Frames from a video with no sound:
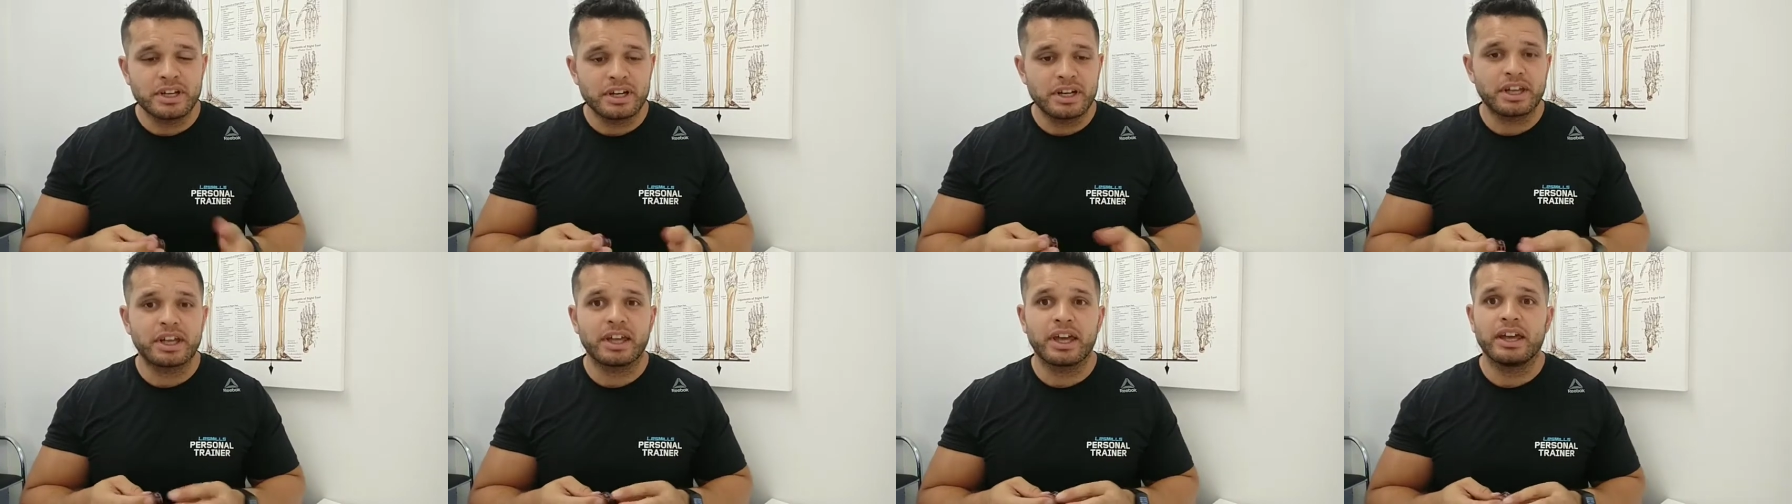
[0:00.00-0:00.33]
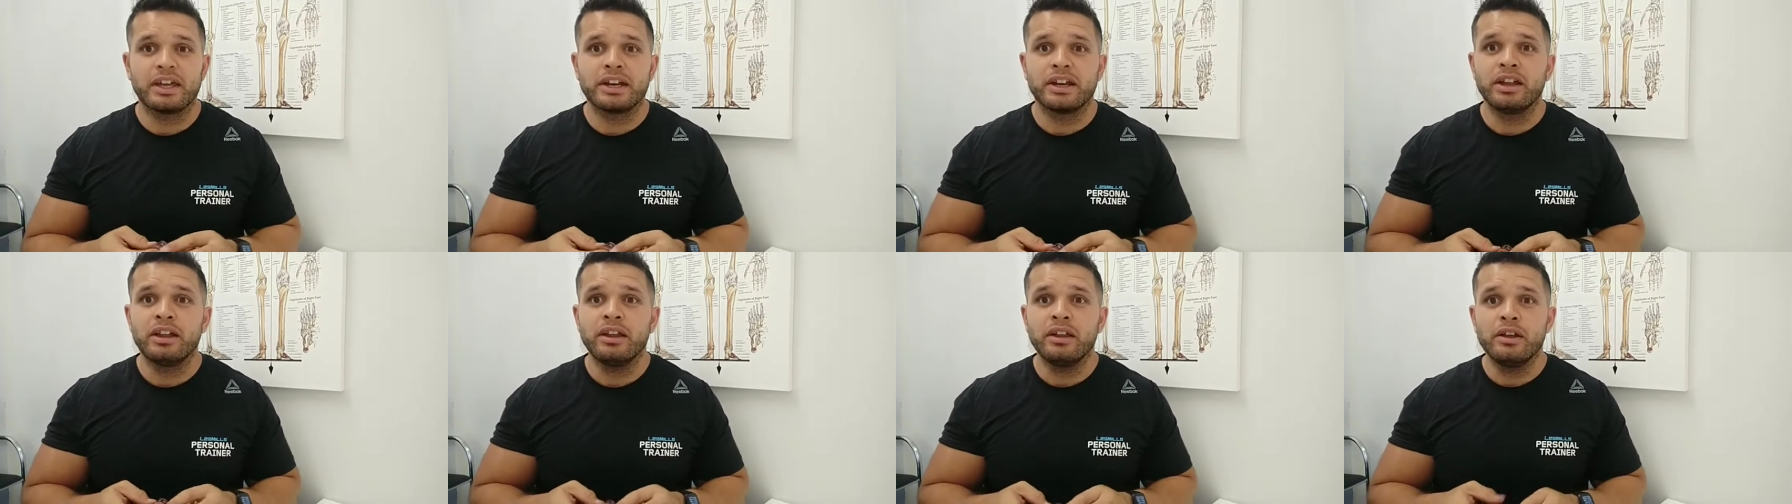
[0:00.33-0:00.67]

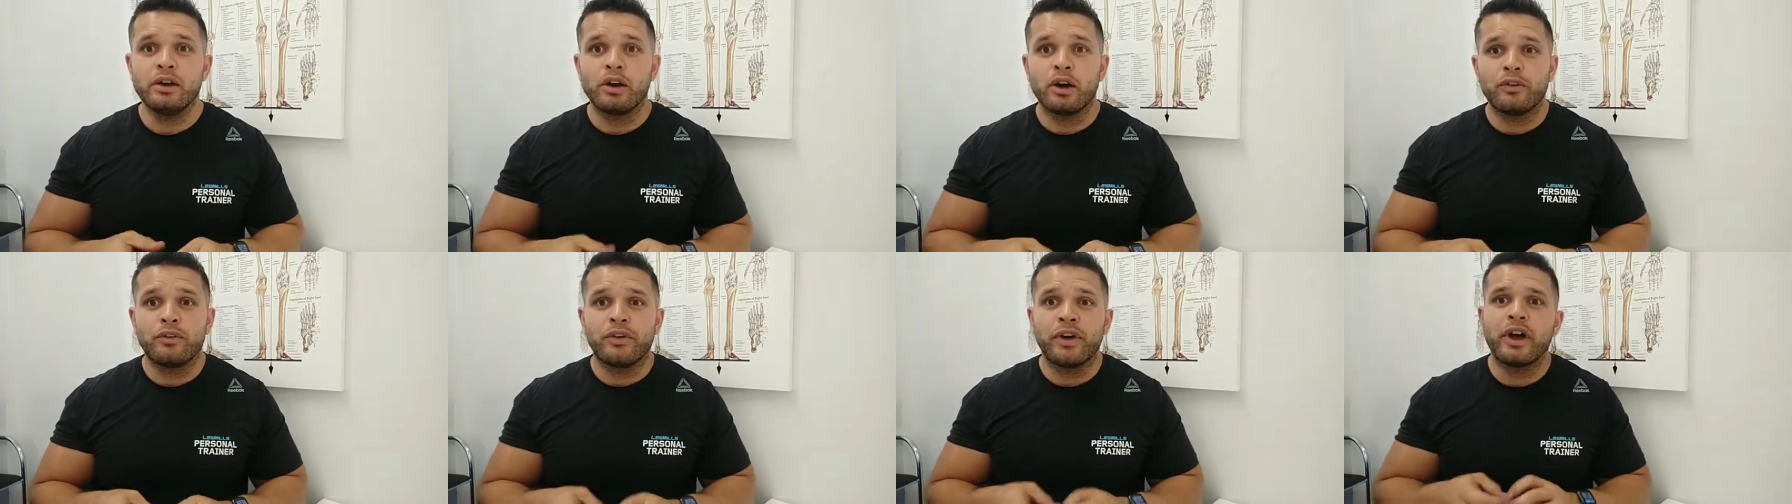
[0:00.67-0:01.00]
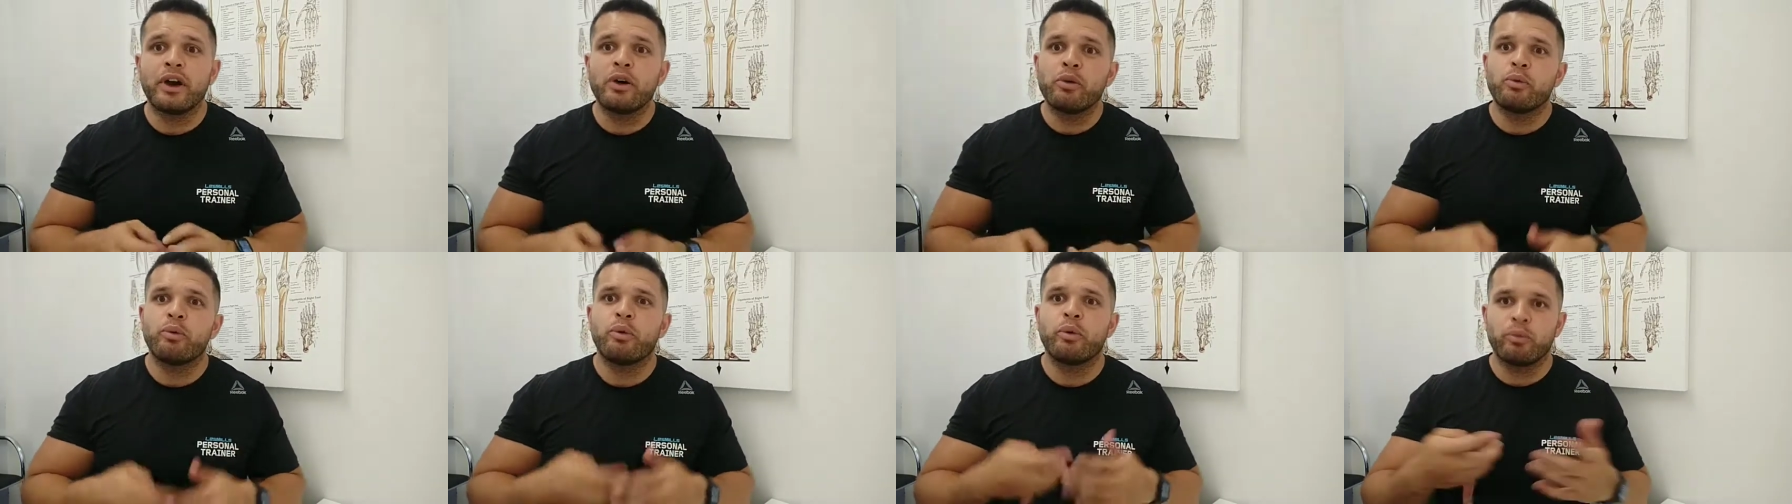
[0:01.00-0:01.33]
indicator of
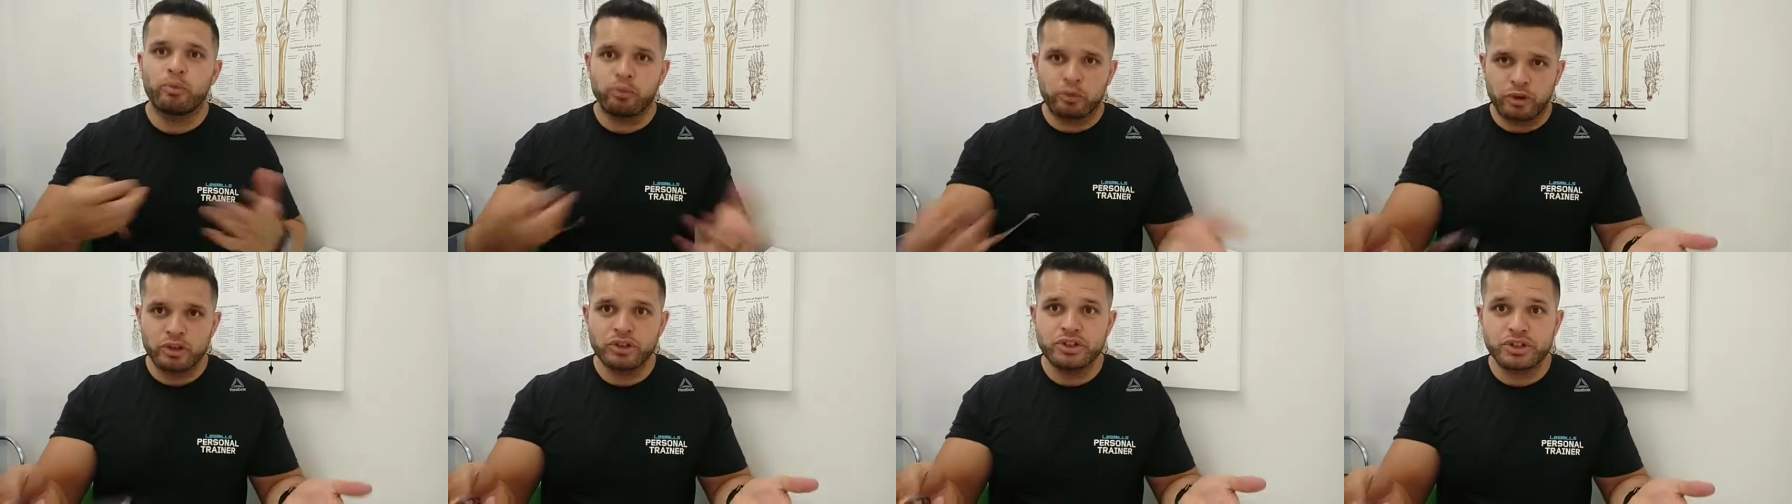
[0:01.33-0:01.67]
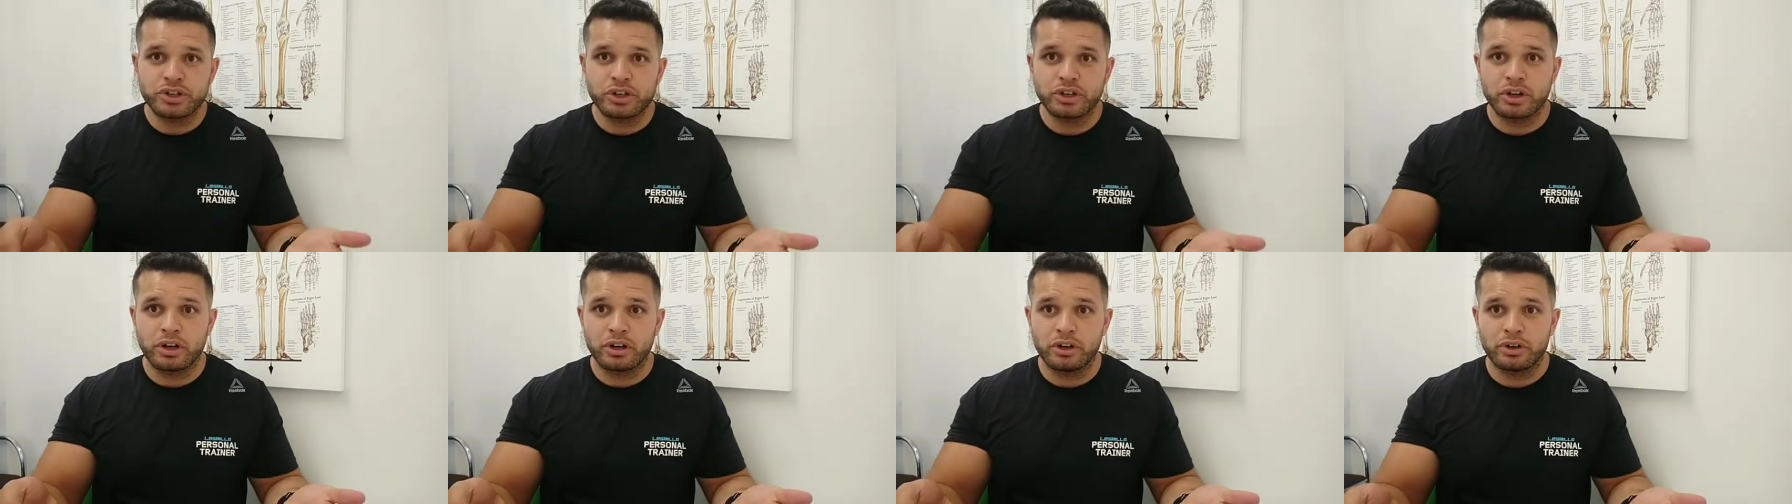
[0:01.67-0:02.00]
how good
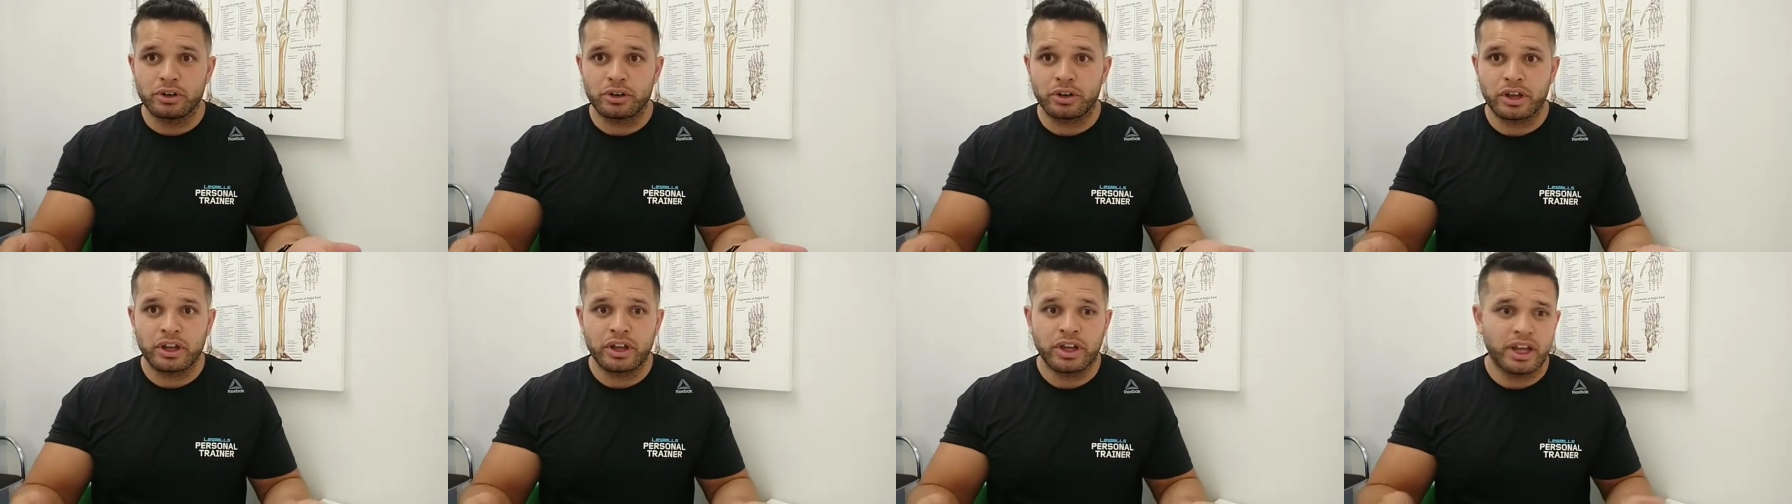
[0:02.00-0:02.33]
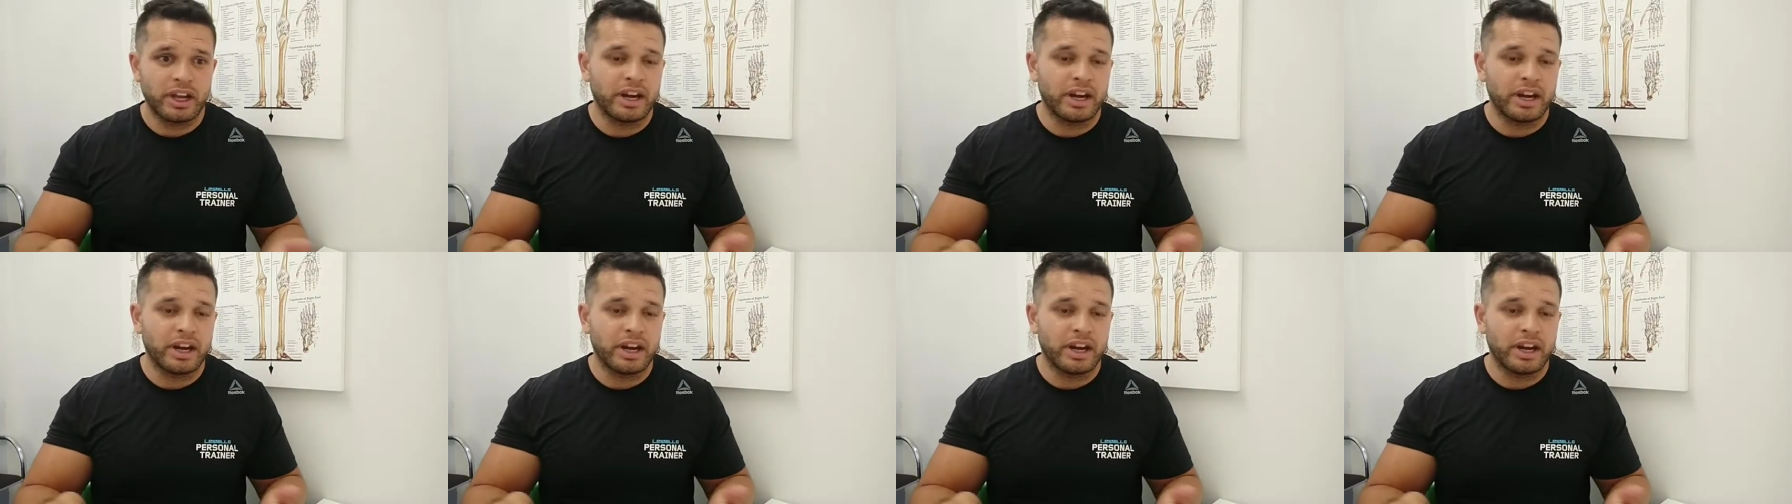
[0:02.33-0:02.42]
you're going to look